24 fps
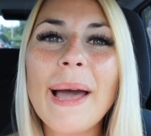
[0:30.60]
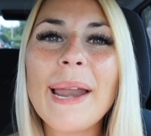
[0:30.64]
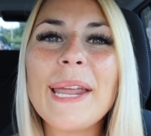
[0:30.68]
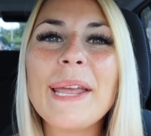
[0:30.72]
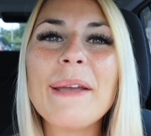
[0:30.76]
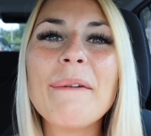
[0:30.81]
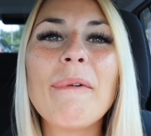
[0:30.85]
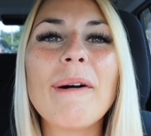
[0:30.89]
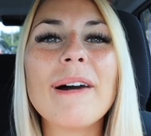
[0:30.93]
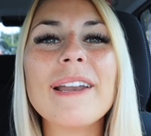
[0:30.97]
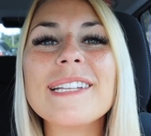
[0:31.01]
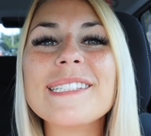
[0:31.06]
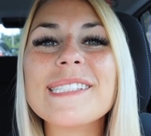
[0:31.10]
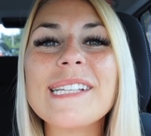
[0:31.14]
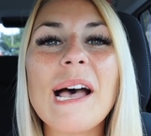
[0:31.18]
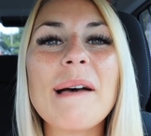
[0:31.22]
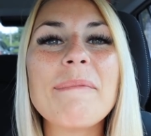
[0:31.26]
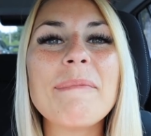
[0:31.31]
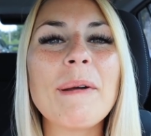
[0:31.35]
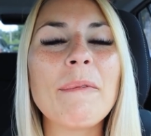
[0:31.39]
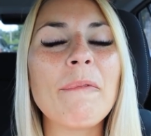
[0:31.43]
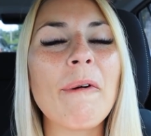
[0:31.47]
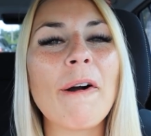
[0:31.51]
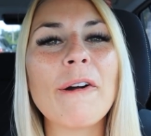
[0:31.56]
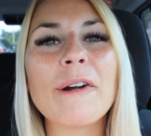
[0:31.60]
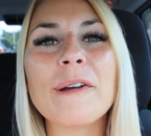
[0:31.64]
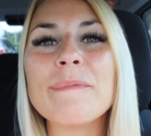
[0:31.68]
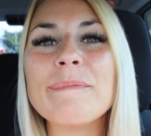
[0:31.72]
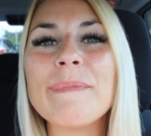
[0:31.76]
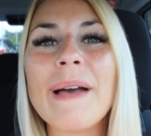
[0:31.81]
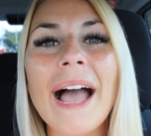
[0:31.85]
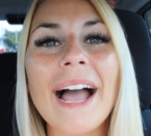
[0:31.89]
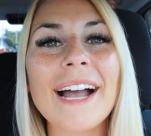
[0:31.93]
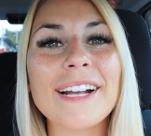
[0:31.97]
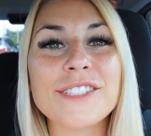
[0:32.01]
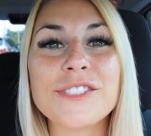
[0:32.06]
everybody, what is up and welcome
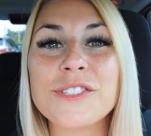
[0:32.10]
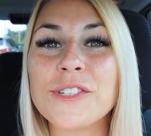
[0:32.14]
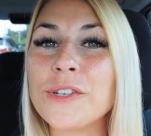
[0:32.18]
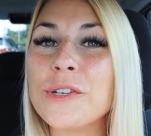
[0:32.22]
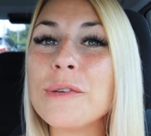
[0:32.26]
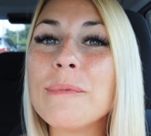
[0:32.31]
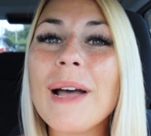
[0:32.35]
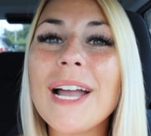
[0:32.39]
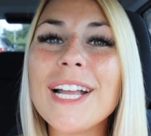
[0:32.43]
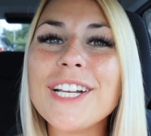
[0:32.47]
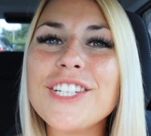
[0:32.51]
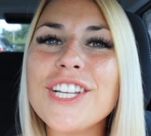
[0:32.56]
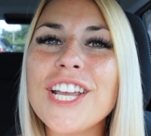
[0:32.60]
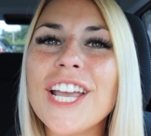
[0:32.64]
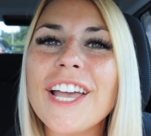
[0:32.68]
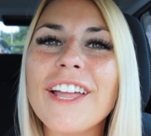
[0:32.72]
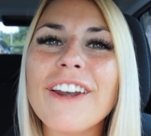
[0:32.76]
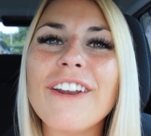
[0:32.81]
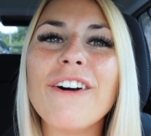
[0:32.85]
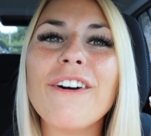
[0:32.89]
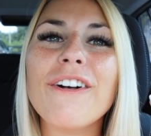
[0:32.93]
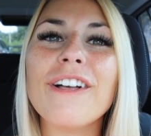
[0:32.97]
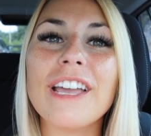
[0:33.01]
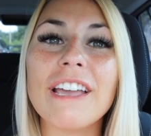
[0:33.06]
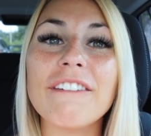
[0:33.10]
back to my channel.